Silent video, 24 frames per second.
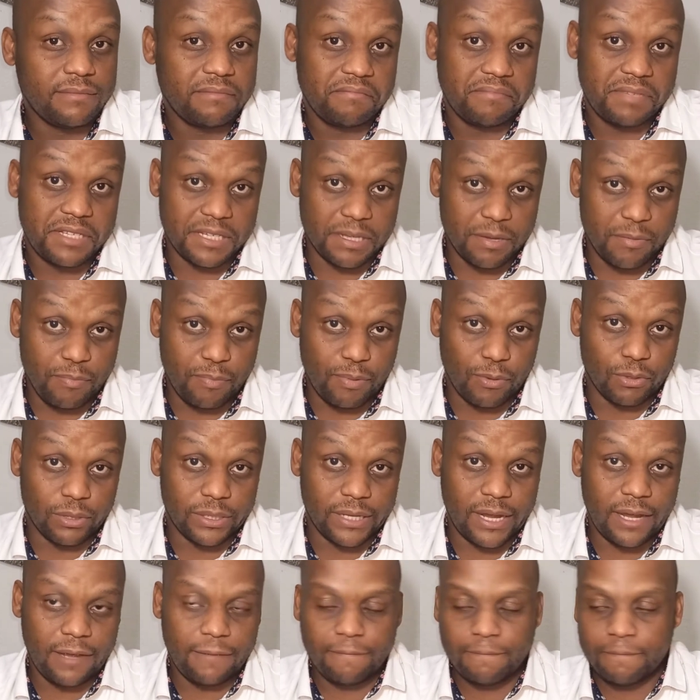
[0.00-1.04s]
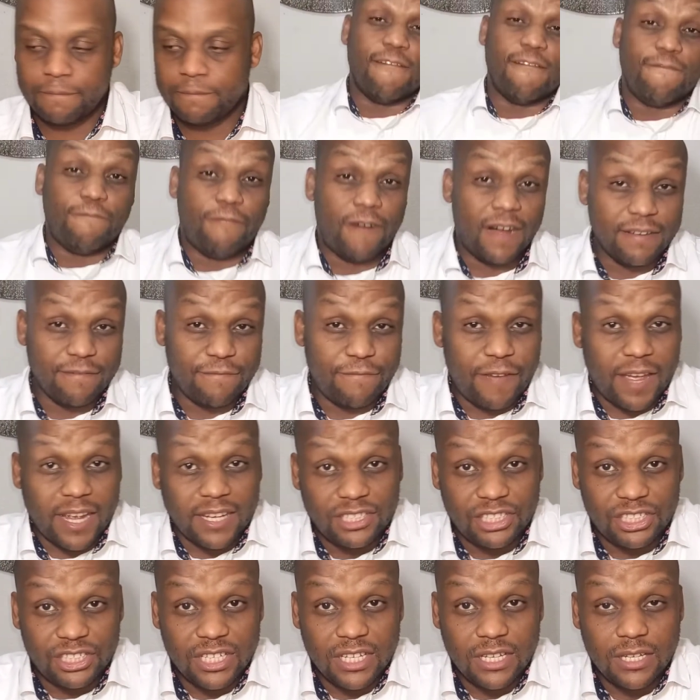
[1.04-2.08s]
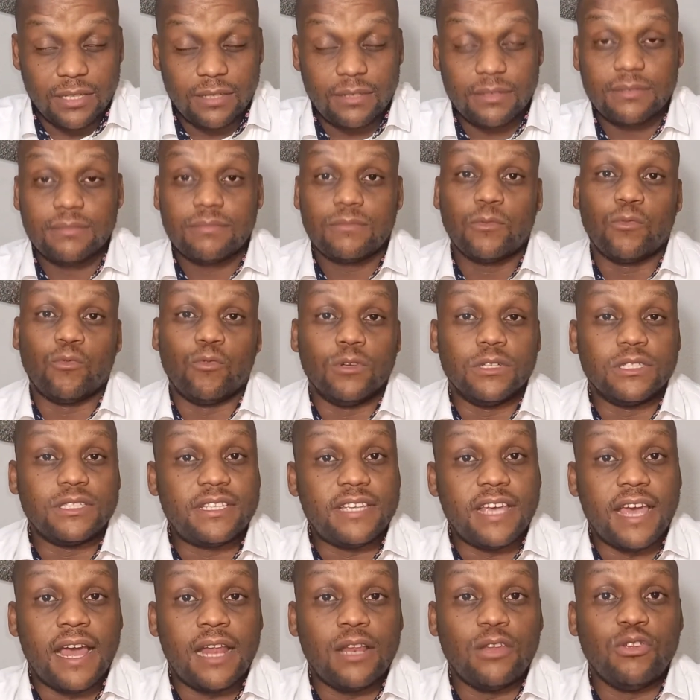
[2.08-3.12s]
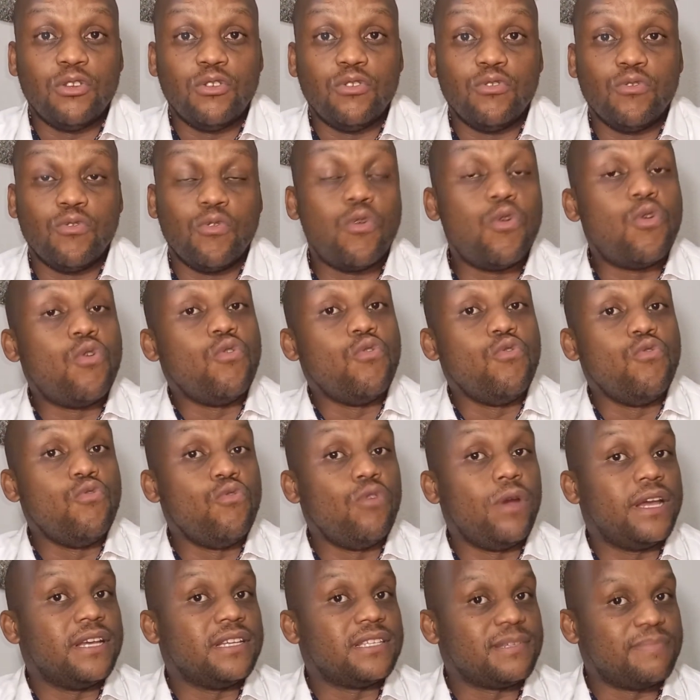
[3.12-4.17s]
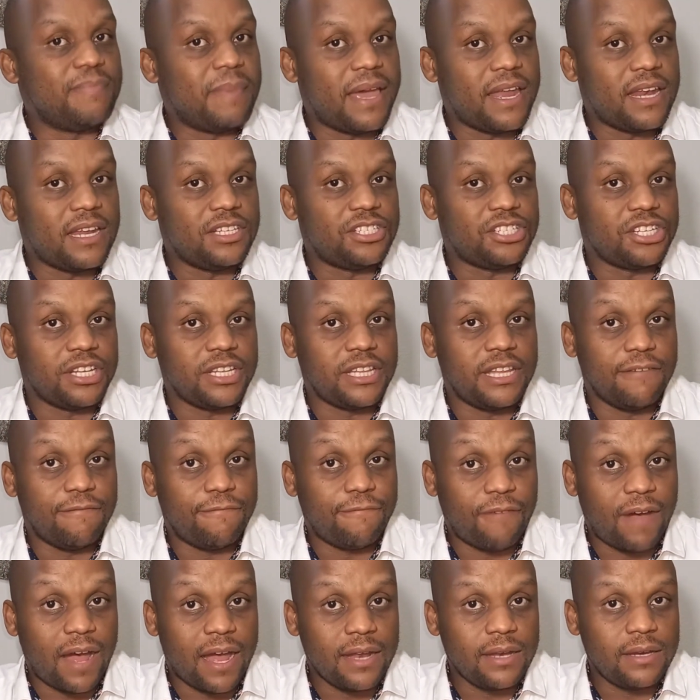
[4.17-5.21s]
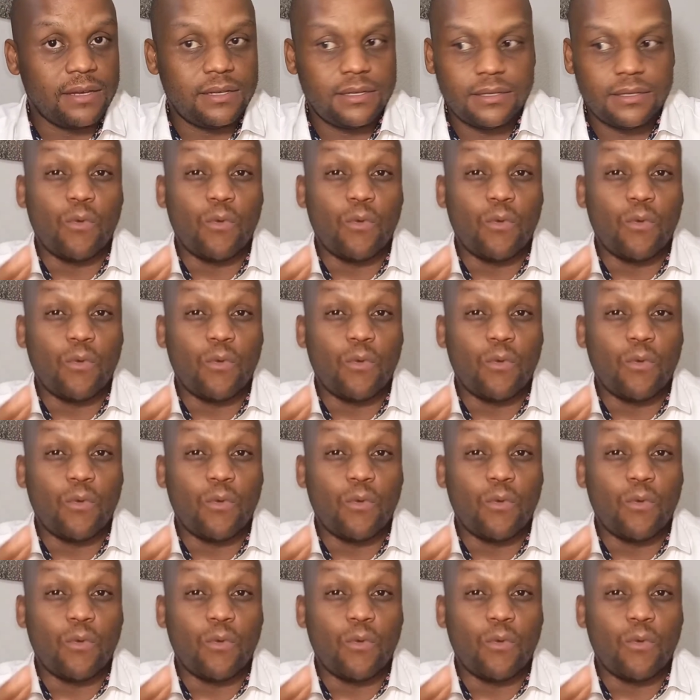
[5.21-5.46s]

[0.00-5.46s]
Simple, né? A fund fact sheet will tell you who is managing the fund,